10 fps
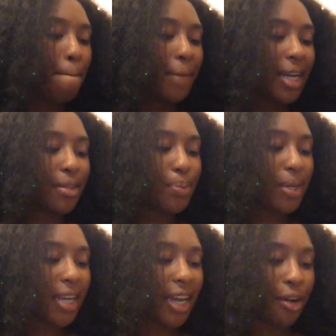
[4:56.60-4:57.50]
But
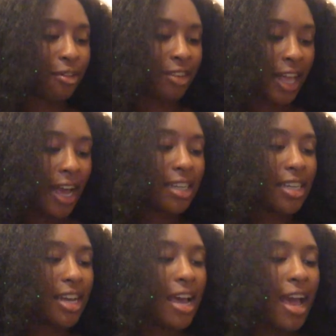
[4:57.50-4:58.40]
we can get over that.
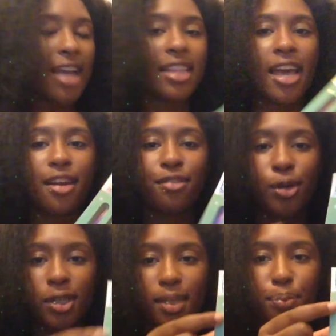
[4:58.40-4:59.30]
And then of
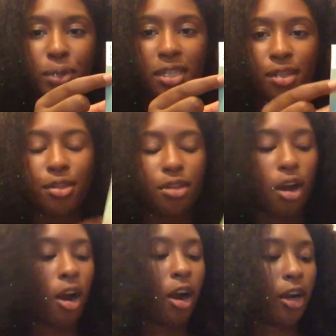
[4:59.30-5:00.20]
course the bristles
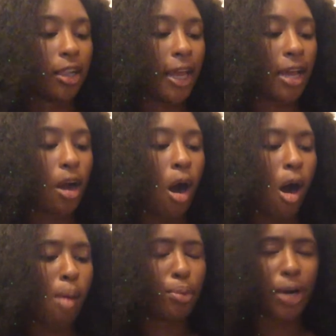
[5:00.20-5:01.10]
are like
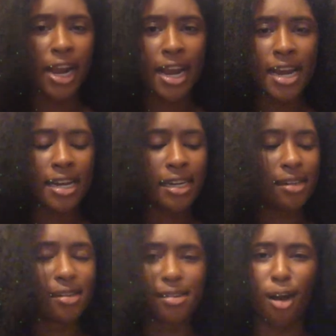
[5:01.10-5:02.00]
ombre
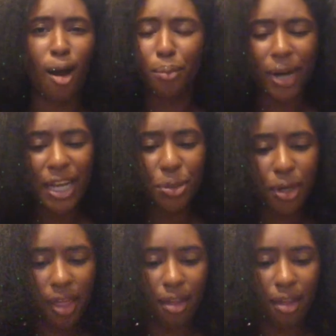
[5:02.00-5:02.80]
sort of.